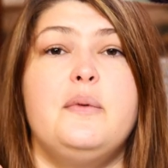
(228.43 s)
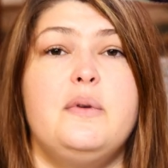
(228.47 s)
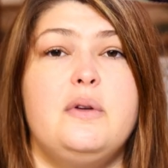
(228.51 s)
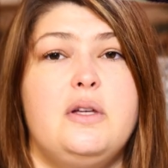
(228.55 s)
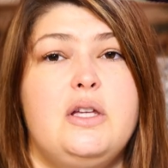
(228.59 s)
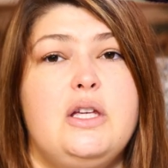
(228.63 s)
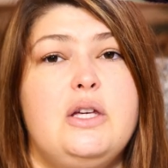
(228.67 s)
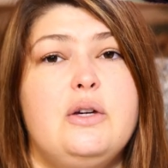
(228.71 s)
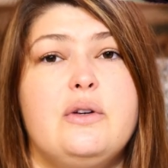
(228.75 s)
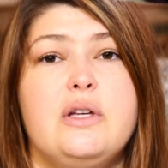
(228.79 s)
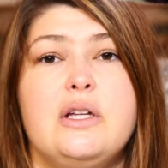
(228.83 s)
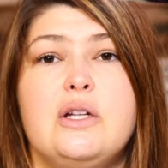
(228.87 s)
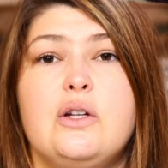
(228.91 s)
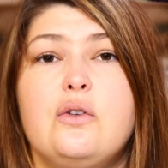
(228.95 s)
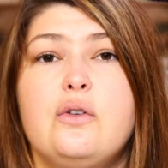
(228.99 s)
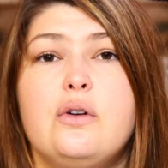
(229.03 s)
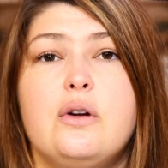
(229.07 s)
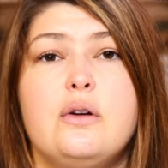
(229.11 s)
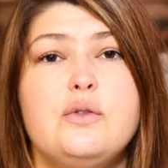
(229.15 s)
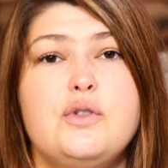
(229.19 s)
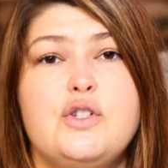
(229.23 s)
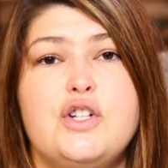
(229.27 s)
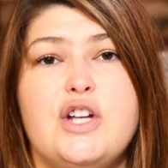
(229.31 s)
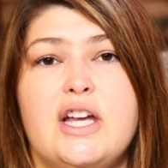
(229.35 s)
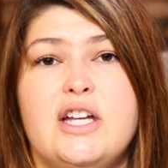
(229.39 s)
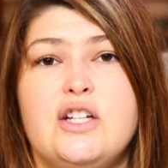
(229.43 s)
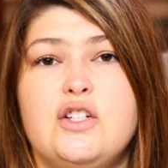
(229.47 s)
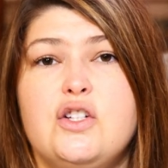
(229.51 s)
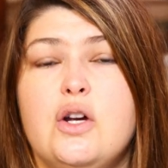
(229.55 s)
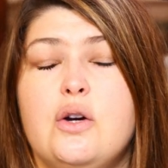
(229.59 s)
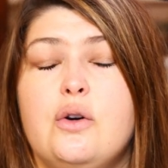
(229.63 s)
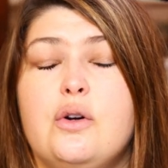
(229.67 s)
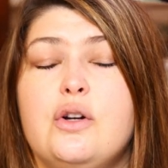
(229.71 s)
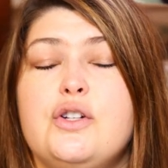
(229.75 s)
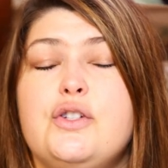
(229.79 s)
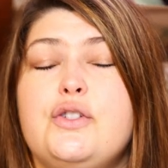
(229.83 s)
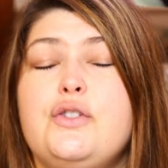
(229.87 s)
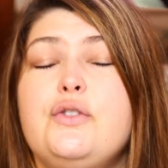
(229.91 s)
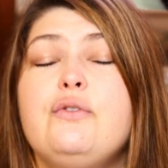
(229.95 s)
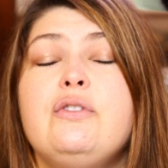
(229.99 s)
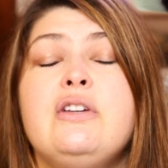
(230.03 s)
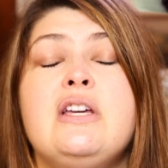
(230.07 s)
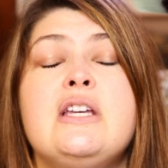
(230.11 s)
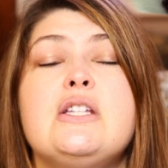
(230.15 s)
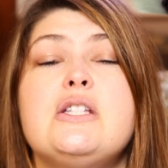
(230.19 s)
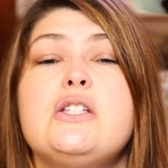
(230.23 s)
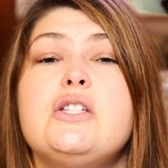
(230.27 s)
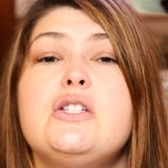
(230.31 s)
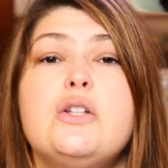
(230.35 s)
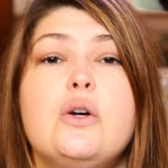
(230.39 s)
you can crochet chokers. You can
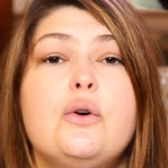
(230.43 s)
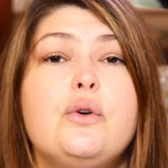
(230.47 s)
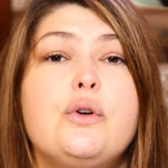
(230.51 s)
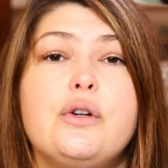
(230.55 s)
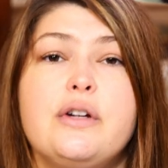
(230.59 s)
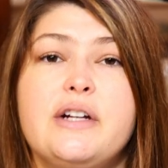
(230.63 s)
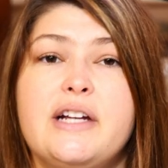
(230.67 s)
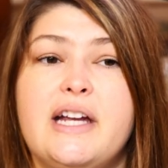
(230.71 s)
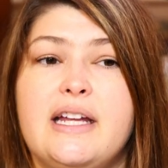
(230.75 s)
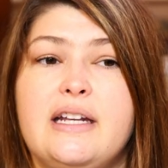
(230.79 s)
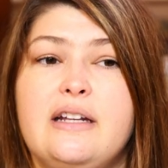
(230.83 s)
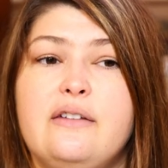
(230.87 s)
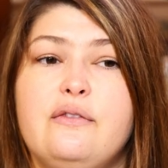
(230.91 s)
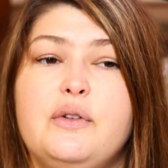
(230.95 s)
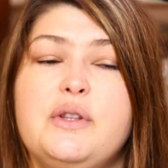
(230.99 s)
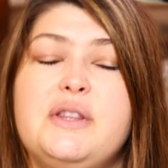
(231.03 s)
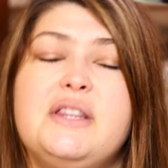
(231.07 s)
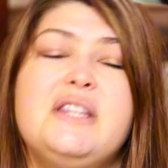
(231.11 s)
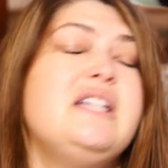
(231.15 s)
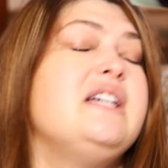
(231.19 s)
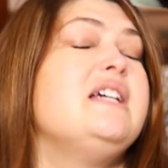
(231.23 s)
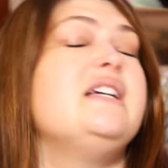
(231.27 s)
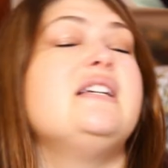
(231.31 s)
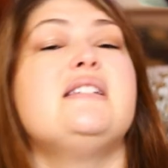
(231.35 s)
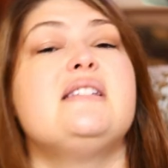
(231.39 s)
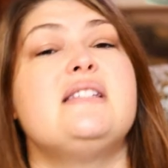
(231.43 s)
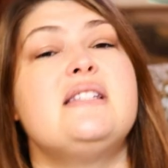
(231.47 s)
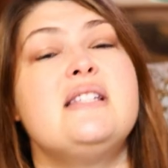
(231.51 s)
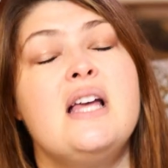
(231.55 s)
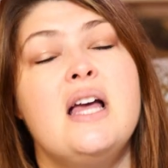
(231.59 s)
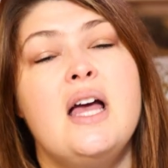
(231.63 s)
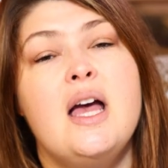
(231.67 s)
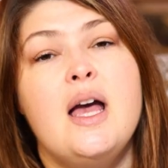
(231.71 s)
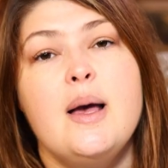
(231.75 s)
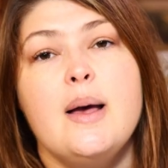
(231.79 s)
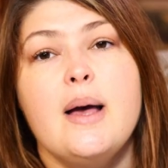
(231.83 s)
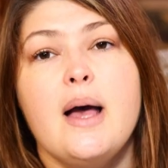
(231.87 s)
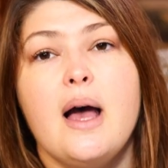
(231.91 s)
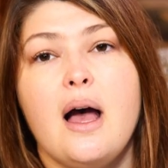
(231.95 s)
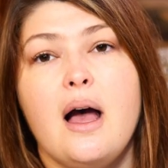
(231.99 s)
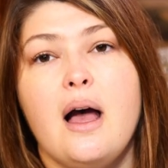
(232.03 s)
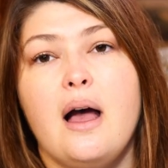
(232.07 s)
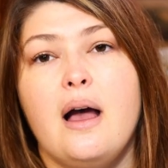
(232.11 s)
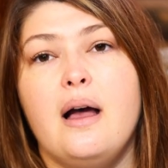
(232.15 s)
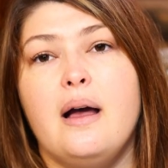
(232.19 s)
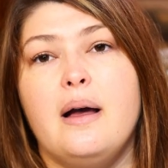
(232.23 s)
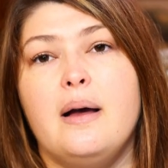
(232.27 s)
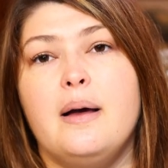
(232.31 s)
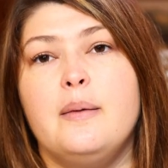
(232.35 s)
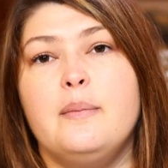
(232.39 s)
get so creative with these.
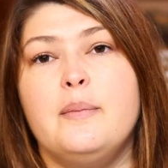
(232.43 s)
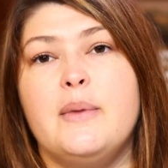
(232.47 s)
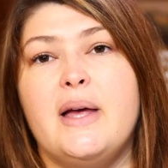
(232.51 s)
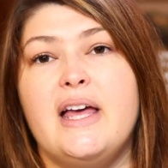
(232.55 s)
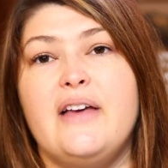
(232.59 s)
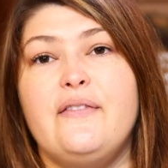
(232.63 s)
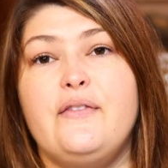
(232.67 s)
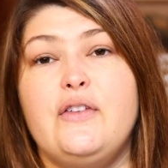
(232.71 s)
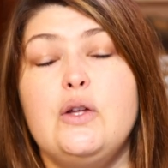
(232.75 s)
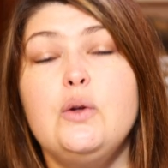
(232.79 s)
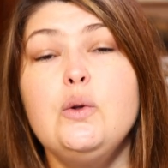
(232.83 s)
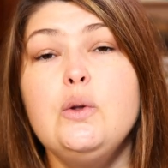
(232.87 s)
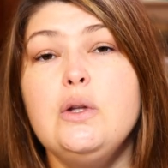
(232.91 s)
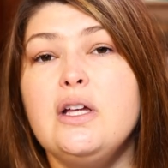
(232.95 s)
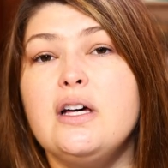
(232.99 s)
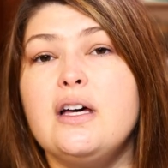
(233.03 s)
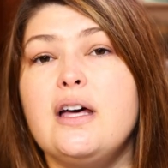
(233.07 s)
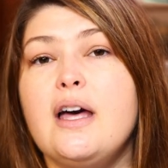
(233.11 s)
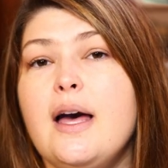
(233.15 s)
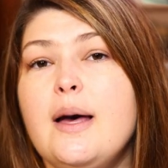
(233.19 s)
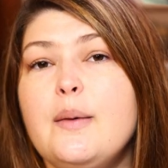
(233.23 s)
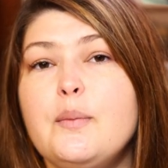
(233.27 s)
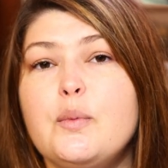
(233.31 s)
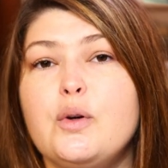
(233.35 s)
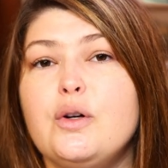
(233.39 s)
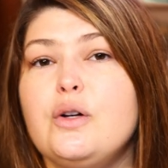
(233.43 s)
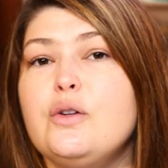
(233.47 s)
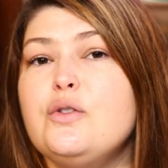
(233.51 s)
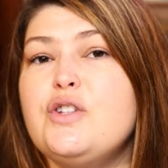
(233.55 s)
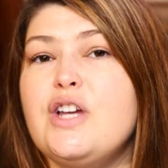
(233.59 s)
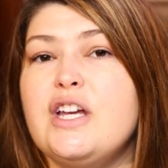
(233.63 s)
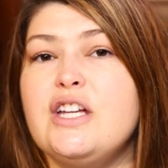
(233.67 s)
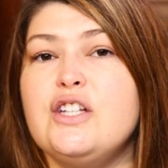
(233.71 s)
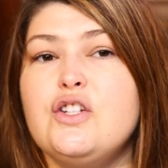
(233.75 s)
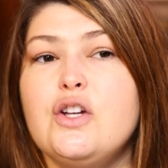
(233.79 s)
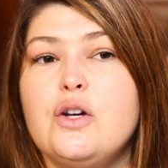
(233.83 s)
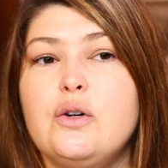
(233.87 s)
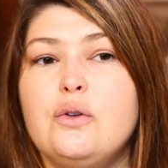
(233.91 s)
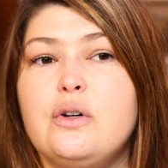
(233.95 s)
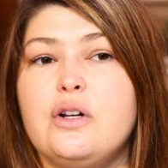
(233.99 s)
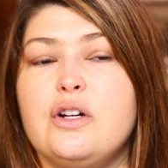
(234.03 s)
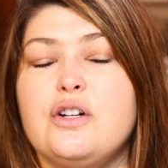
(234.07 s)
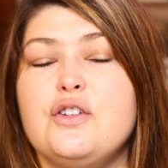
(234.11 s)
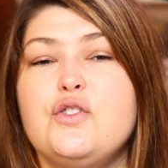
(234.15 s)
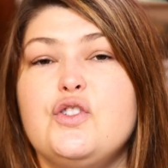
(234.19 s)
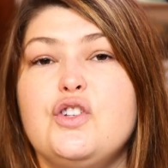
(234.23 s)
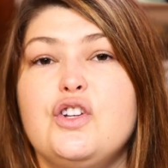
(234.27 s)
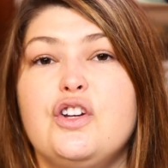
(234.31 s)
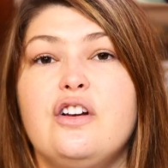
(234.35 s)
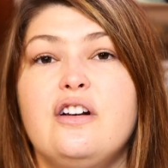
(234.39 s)
If you look up crochet
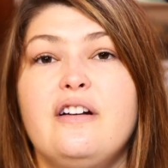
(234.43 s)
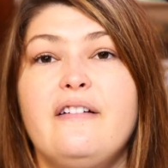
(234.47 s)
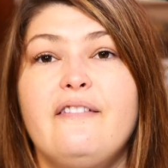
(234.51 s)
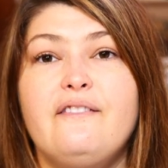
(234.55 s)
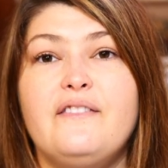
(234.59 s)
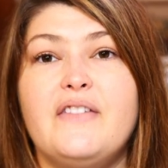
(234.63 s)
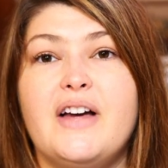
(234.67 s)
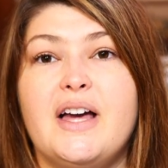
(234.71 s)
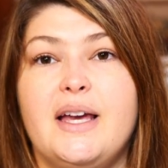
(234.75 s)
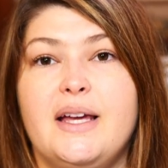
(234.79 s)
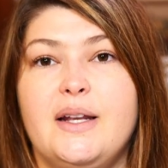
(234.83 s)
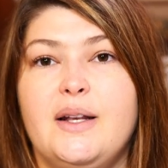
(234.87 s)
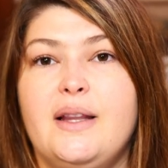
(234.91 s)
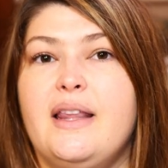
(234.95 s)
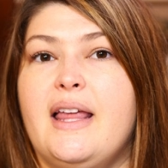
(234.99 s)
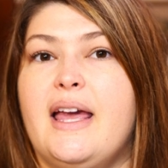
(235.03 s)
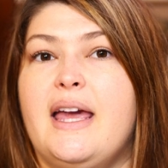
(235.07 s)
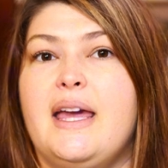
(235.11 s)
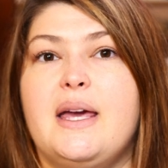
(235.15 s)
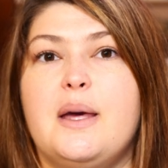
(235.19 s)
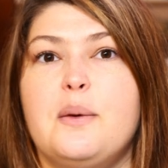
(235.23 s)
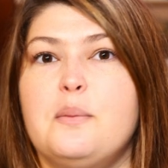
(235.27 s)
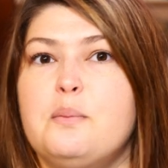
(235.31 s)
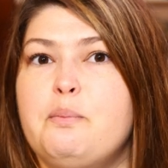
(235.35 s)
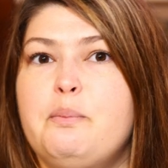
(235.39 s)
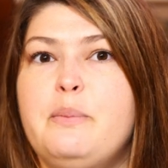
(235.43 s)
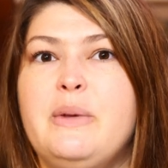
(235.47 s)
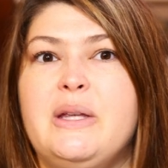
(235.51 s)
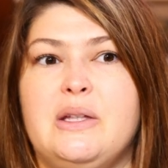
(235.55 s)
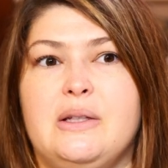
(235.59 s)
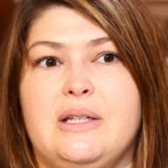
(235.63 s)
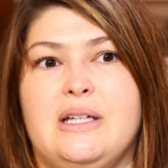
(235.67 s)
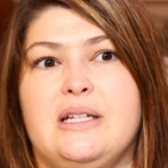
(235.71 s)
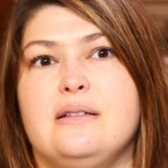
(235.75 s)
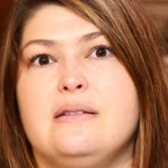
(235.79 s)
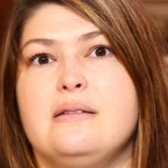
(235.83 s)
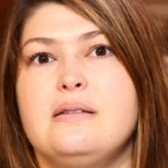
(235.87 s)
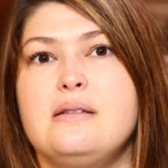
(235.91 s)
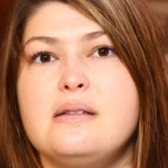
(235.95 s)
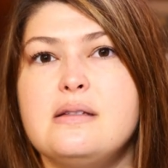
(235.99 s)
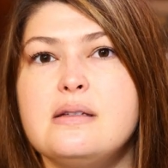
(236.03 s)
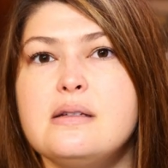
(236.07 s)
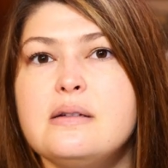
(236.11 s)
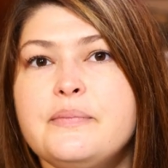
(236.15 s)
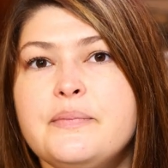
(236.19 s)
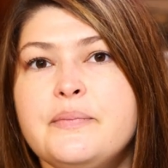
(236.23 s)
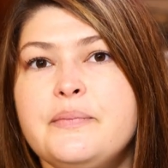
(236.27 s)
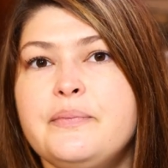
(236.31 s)
chokers, you're gonna find like billions.